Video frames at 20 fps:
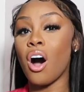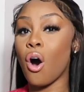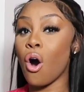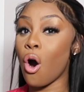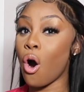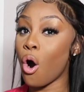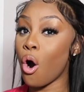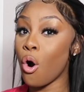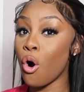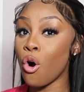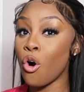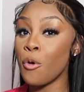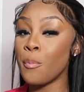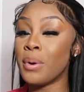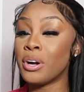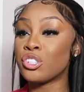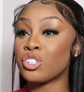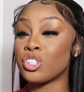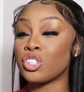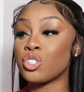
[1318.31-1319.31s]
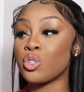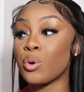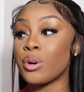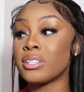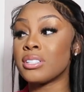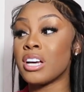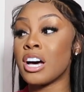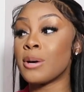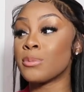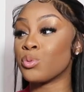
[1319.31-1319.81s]
a whole bunch of
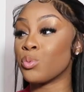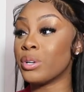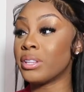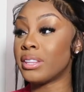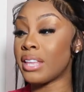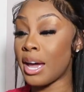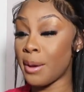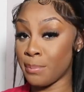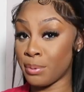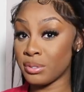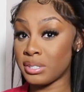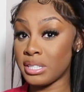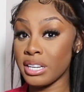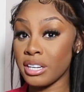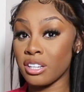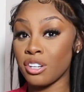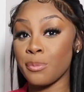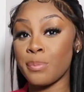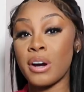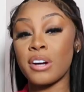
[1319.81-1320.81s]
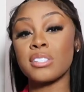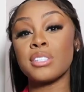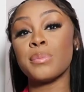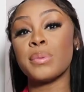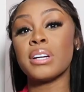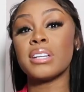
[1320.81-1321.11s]
story times with that particular person,